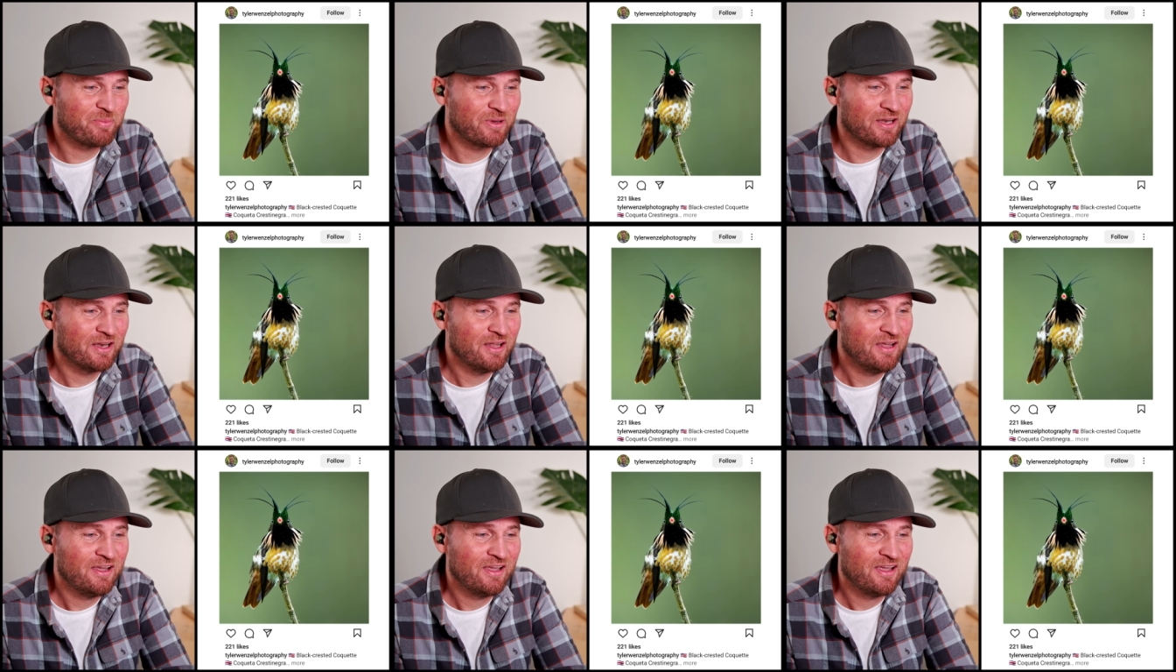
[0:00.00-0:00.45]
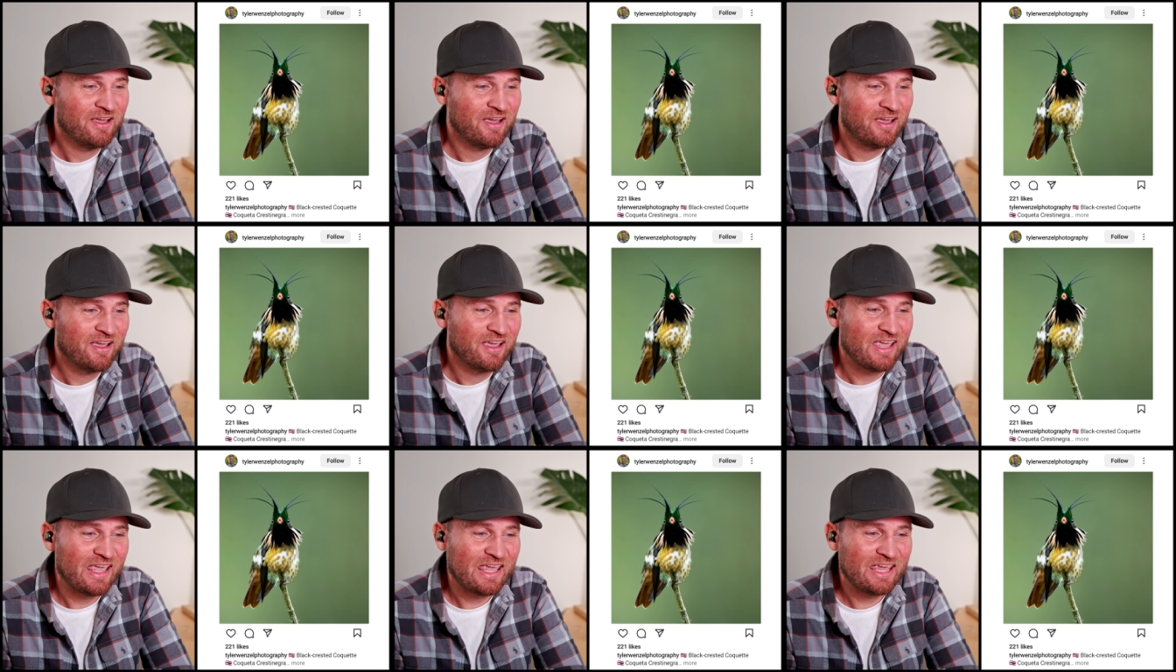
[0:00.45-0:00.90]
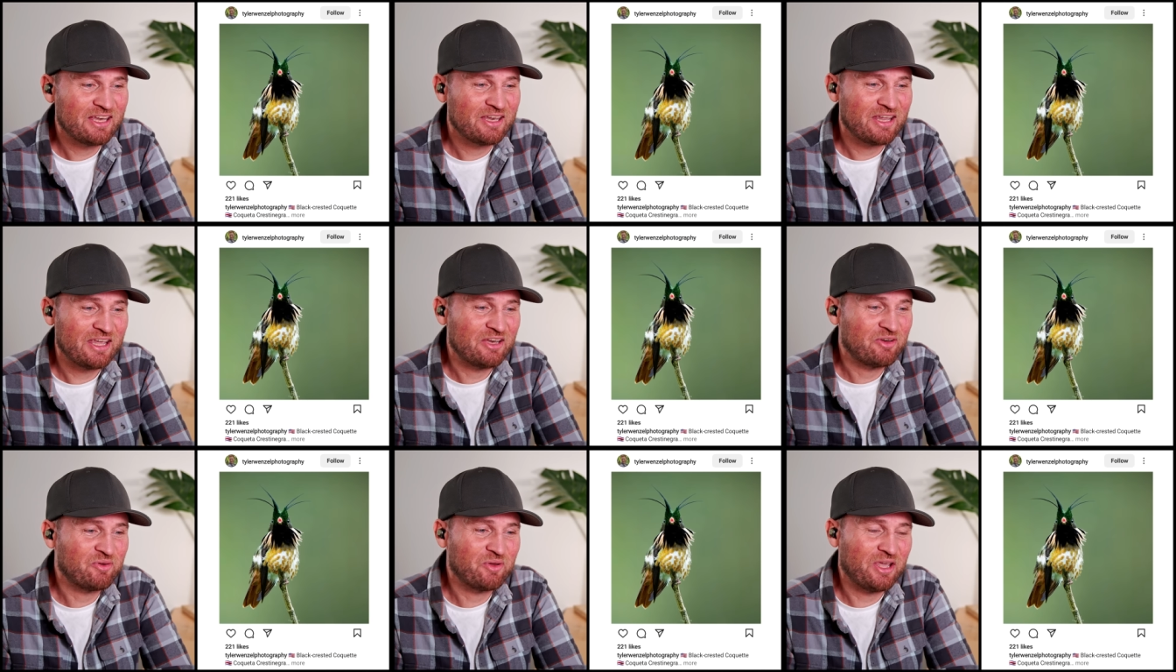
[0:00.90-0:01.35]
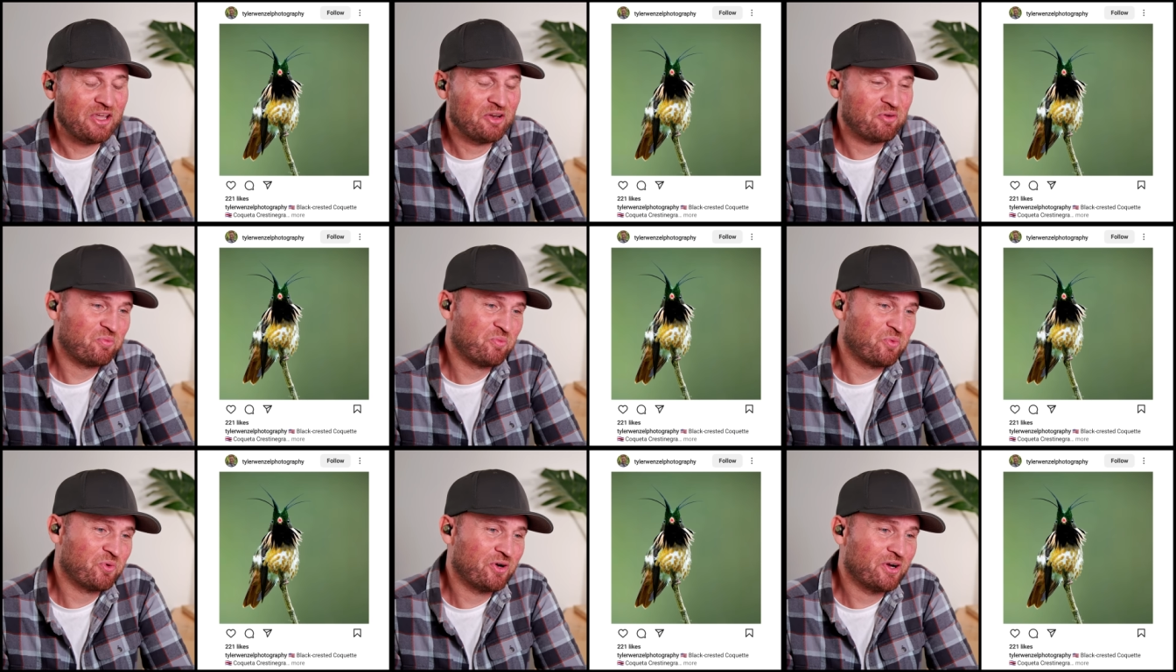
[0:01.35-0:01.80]
but it, it
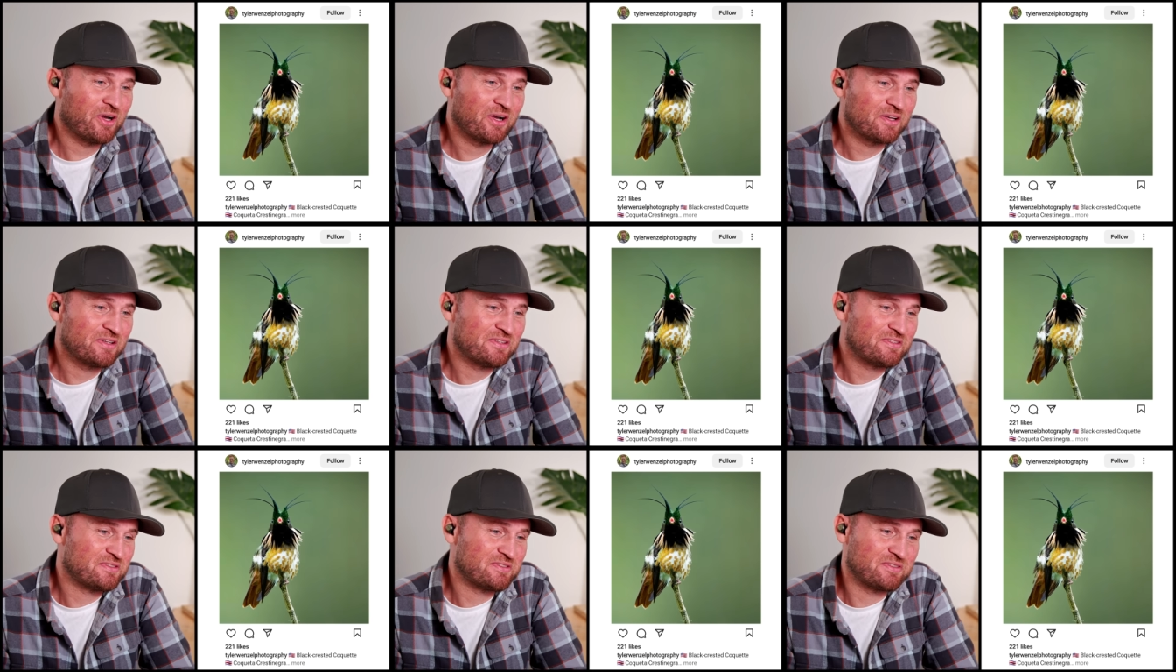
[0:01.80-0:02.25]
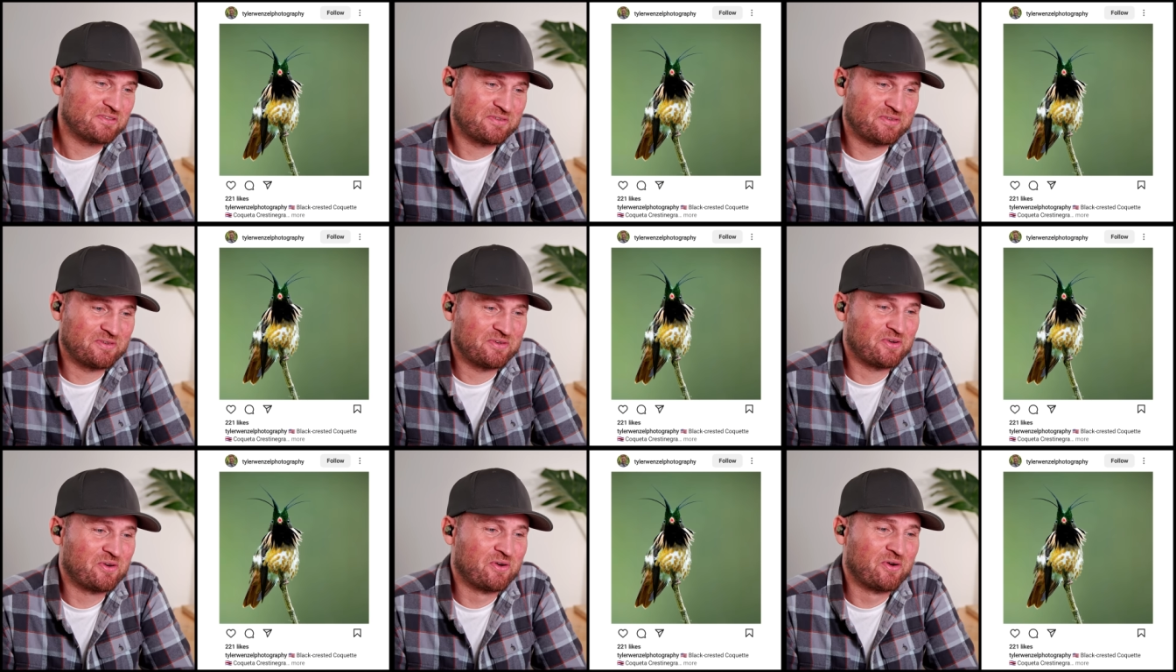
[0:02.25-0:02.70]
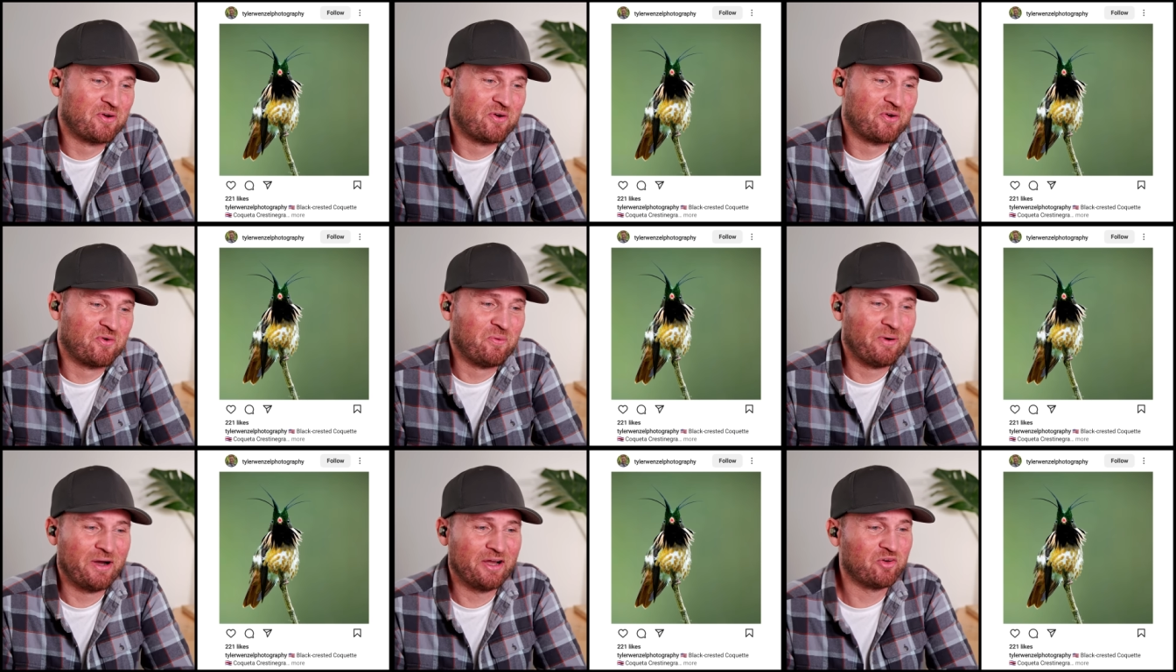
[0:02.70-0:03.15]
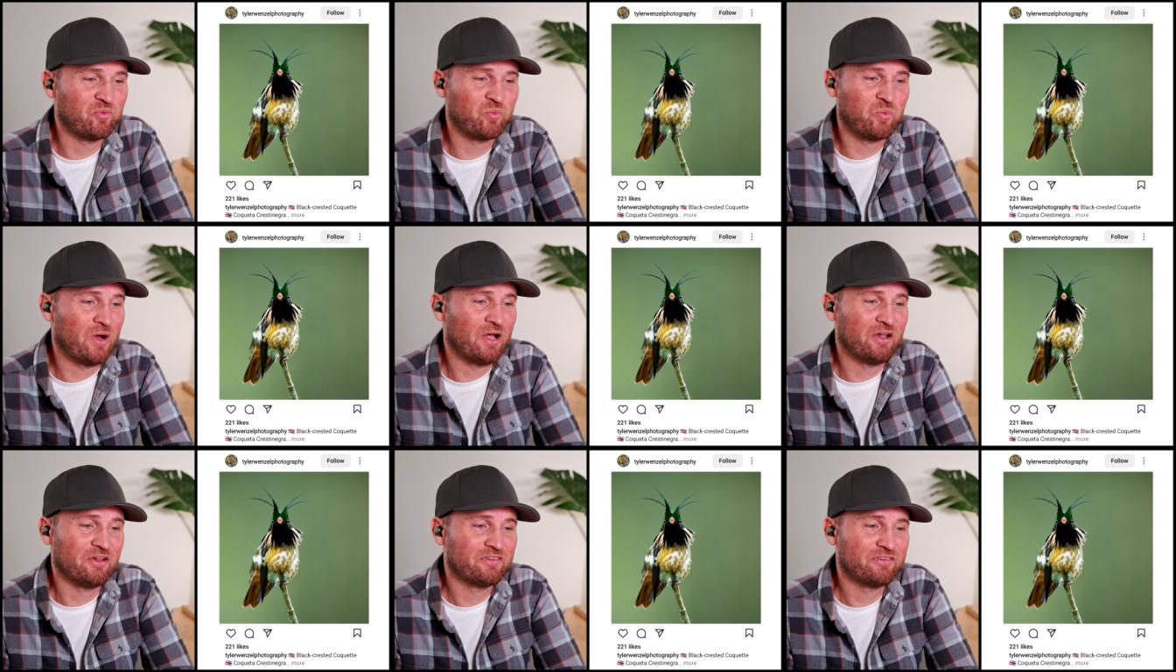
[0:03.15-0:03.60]
it works quite well.